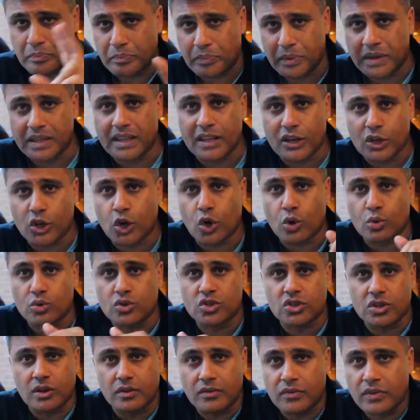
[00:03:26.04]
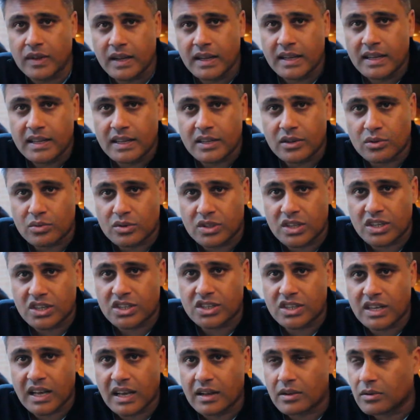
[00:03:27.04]
be the coach of, you know,
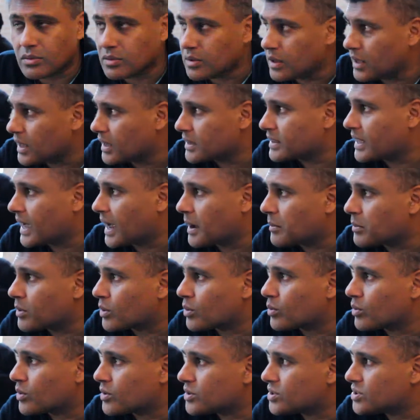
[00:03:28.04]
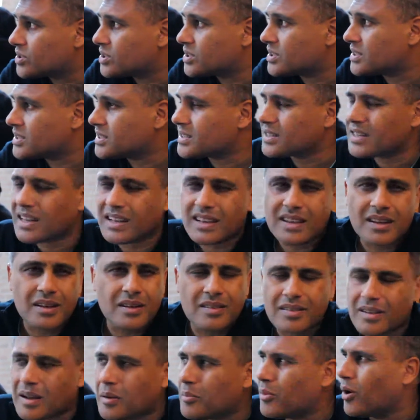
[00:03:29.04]
teaching how a camera works. It's
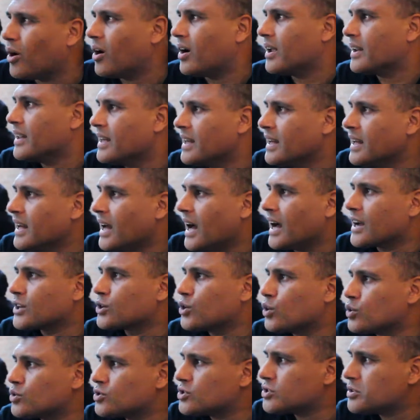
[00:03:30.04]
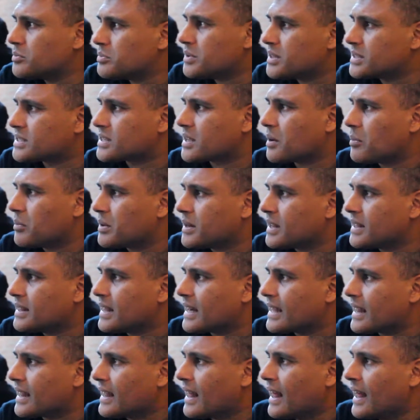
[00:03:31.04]
just, come on. A coach should be somebody
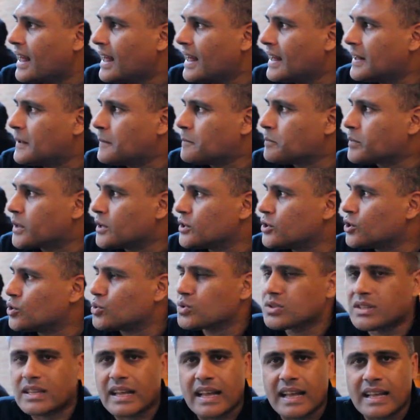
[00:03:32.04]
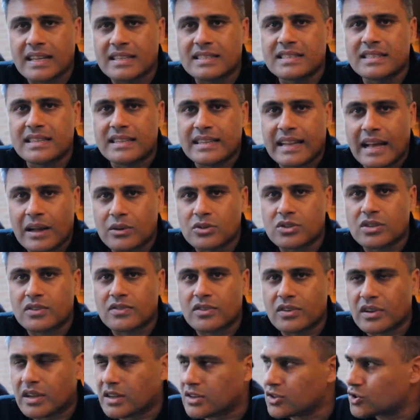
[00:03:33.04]
that knows the ins and outs
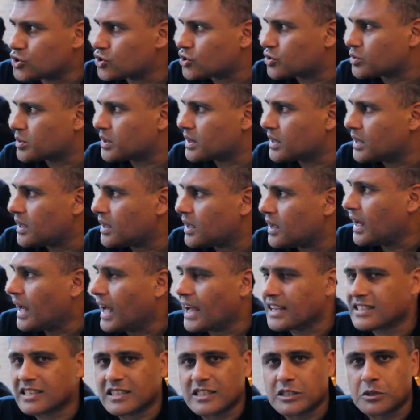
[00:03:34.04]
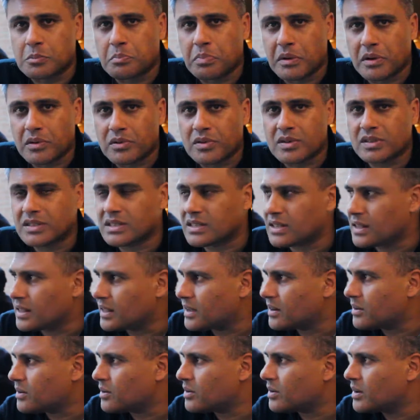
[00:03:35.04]
of the industry, has experience in
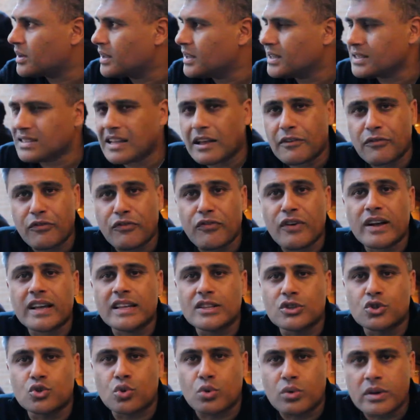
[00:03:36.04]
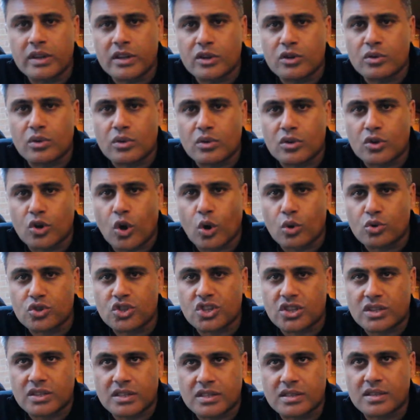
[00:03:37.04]
there. Like fucking twenty year old
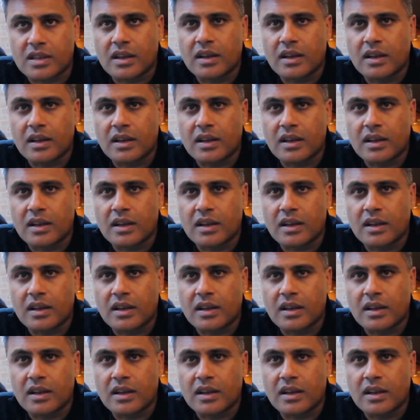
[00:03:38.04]
coaches.